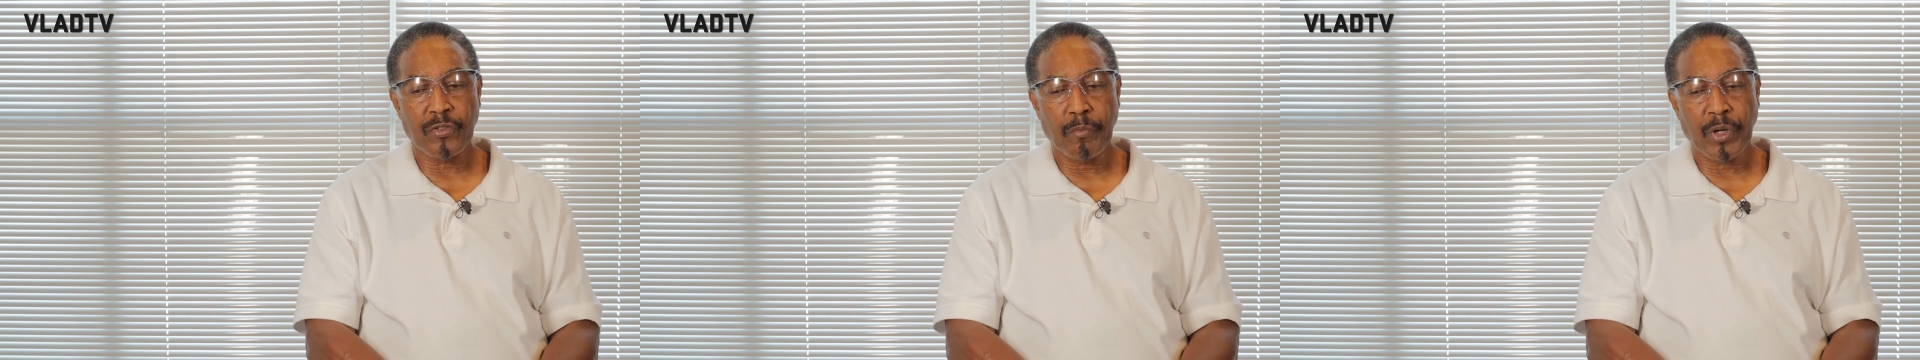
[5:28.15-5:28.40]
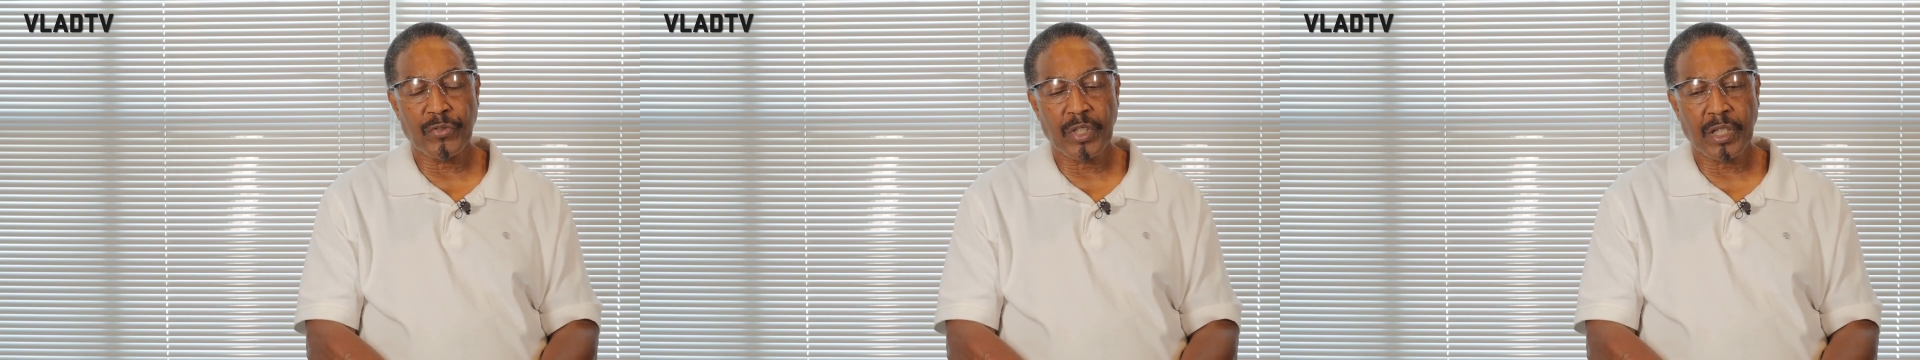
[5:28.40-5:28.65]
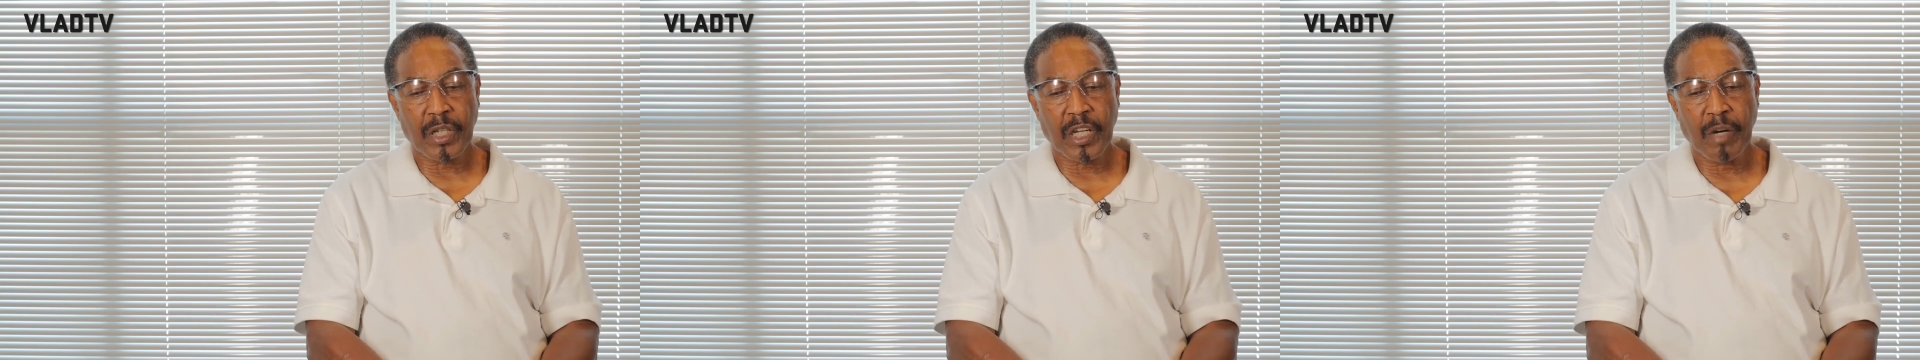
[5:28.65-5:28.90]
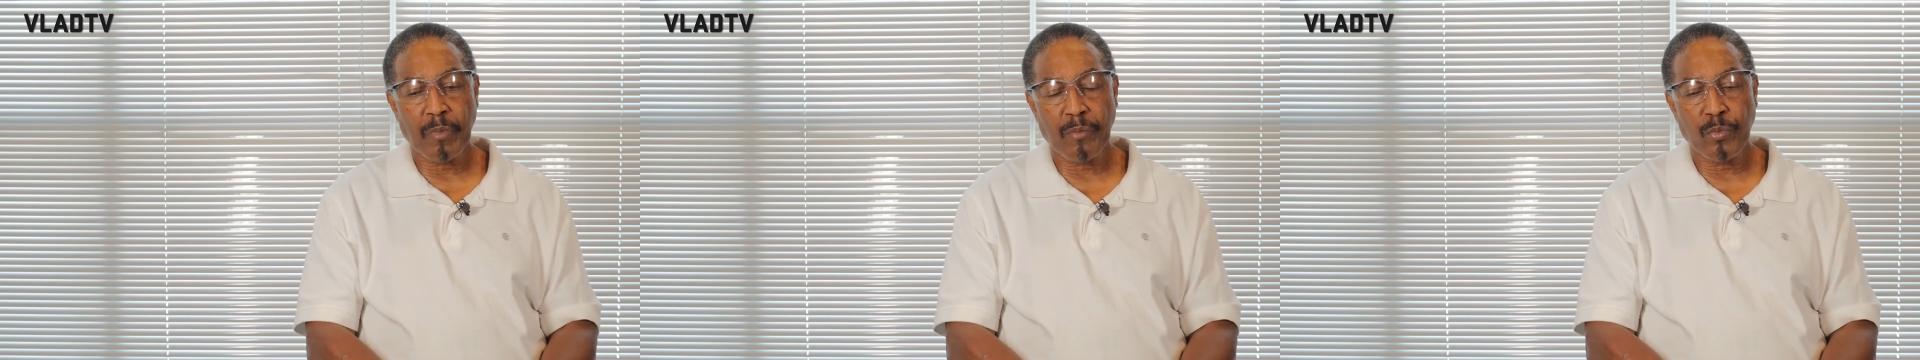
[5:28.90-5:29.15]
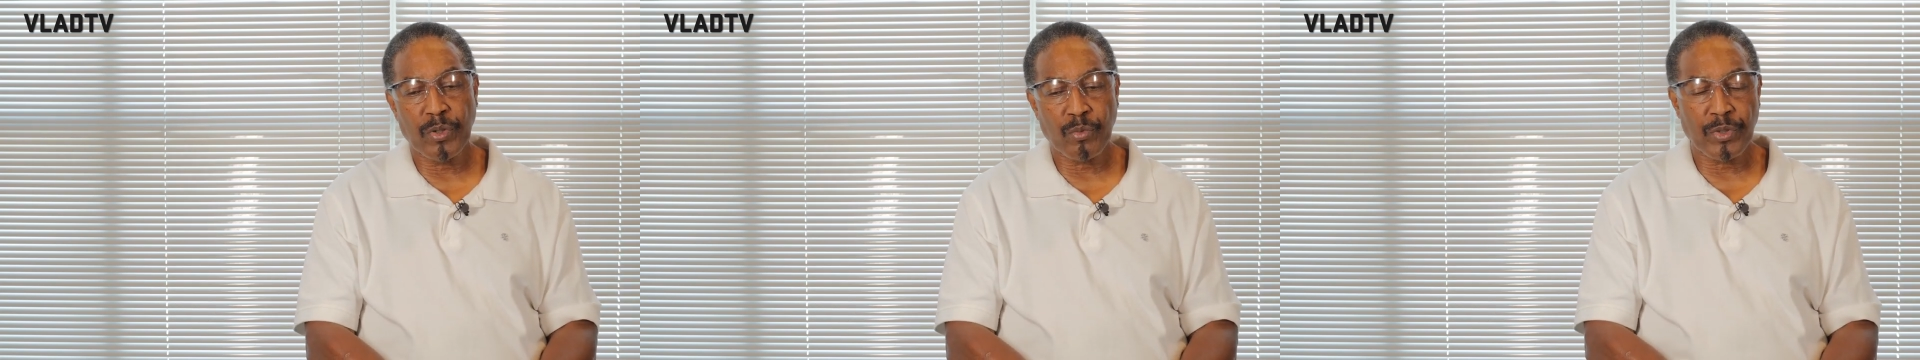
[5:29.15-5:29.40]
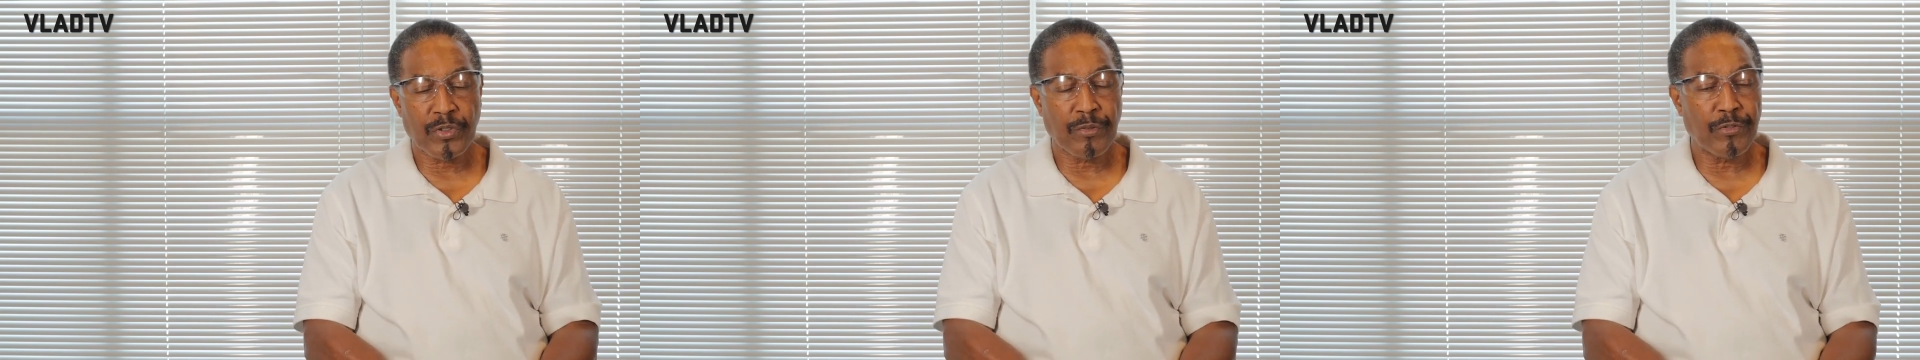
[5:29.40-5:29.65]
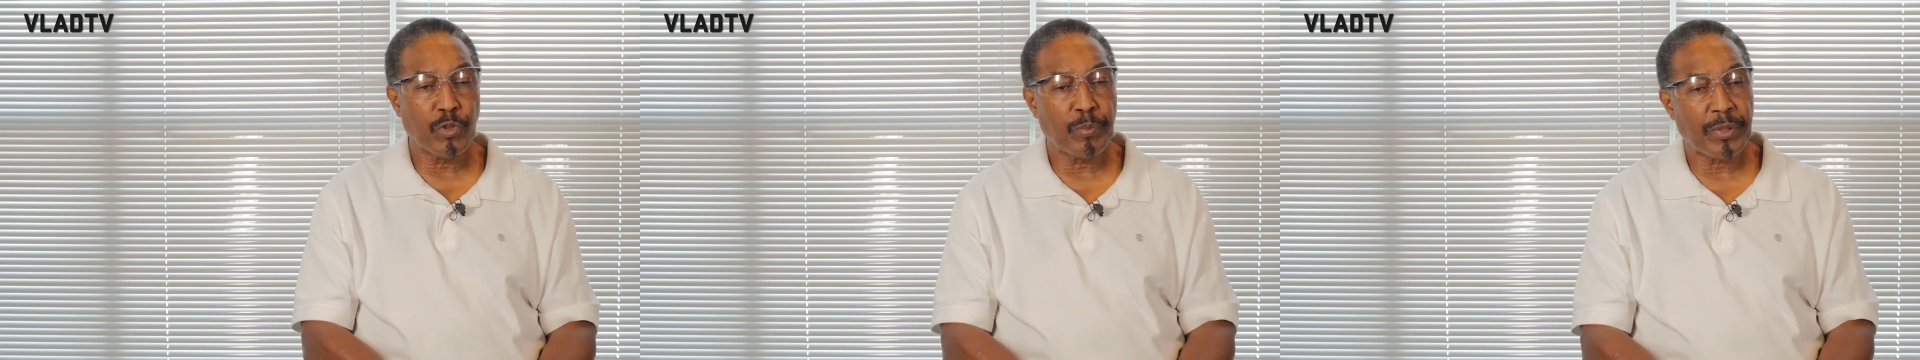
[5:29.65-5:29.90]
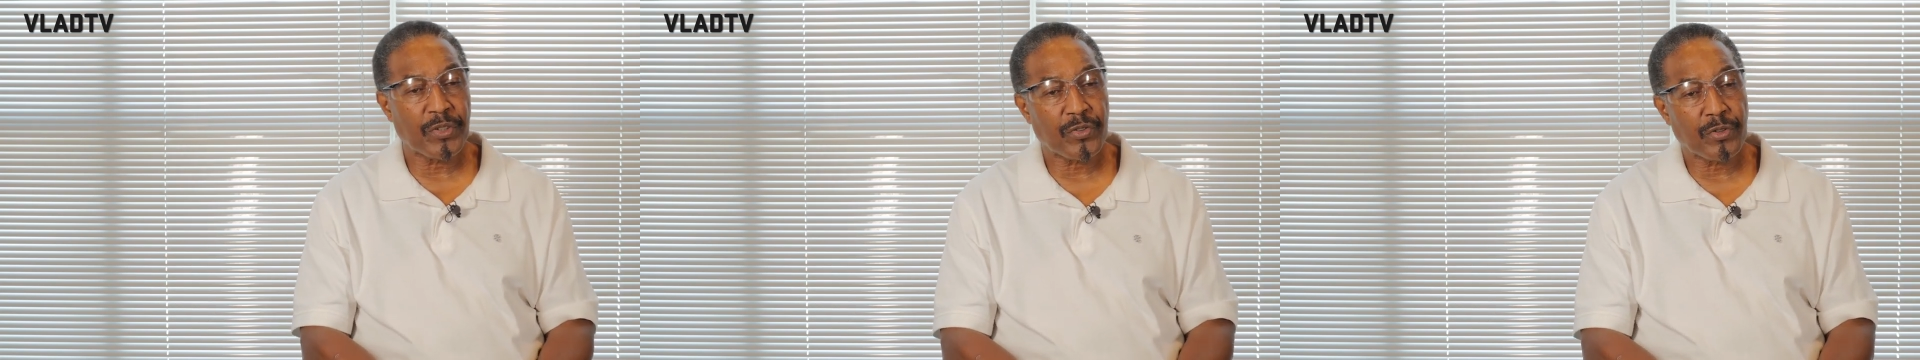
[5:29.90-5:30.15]
the most they could come up with was a few
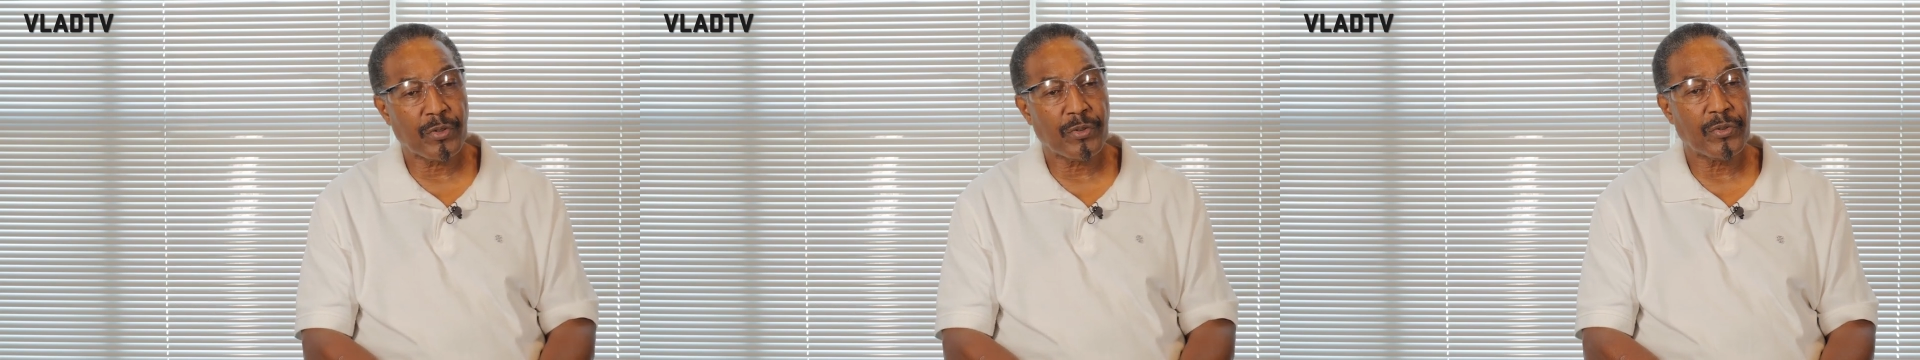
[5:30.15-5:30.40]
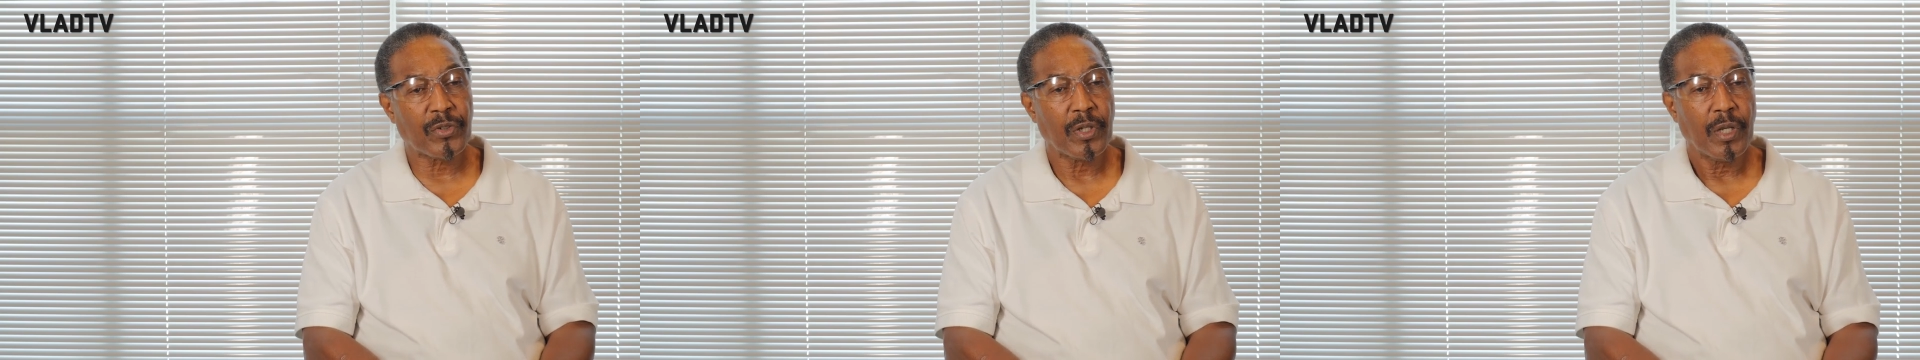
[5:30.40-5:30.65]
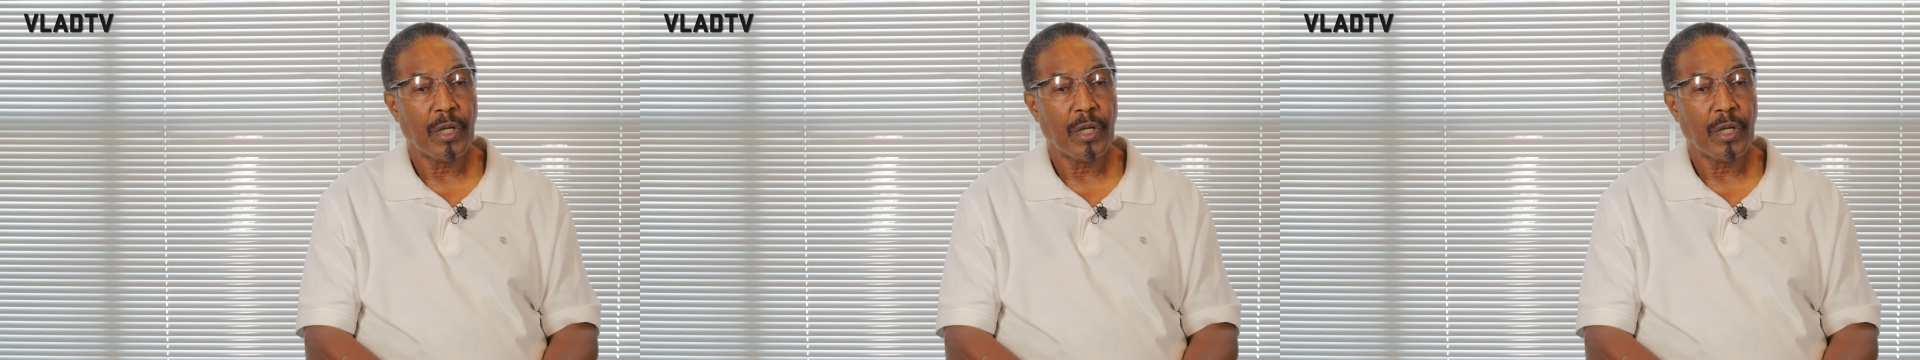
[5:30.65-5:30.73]
pistols,